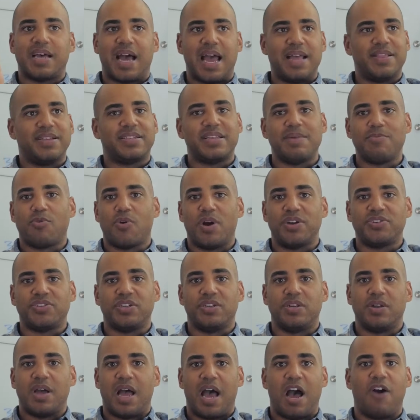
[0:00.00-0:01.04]
I had the same
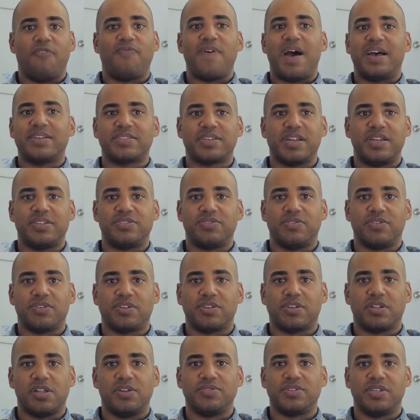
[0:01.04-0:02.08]
question: How fast can I
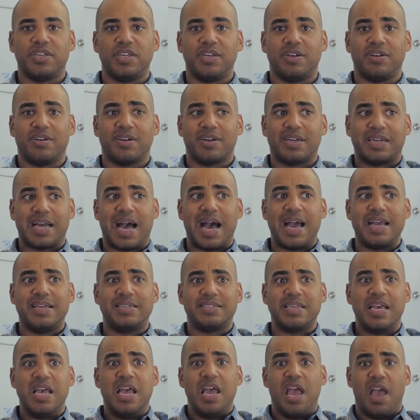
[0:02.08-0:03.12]
close a deal?
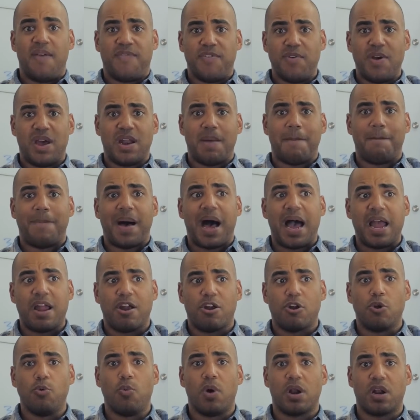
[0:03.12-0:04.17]
Guys, if you had a buyer
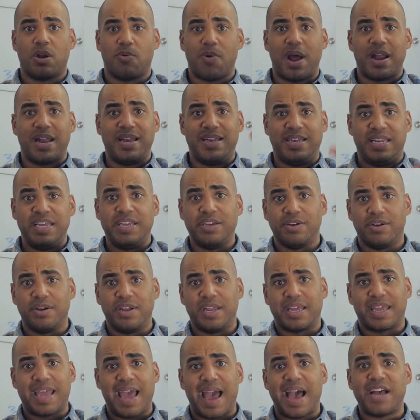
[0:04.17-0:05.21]
who wanted to write a deal and a
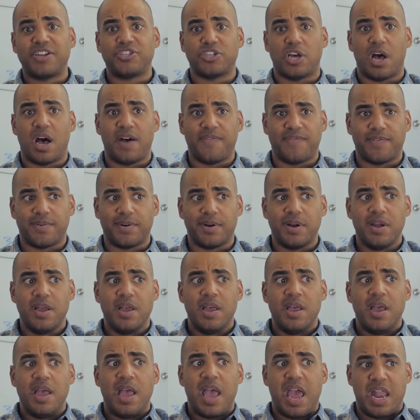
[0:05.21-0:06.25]
cash offer,
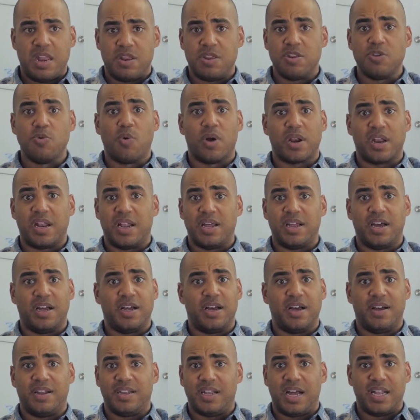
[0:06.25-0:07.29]
and you wanted a,
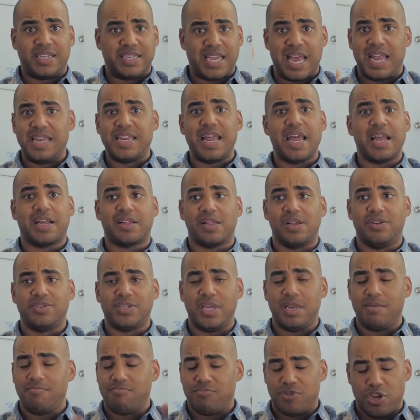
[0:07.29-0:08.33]
a, a 10 day
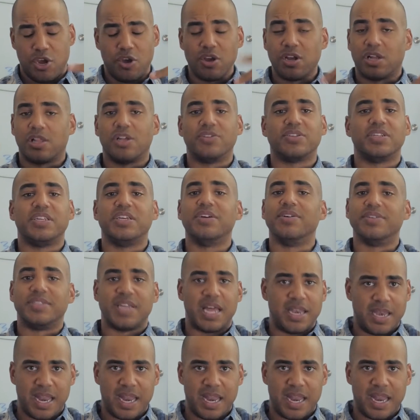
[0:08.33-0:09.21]
closing, you can close a deal in 10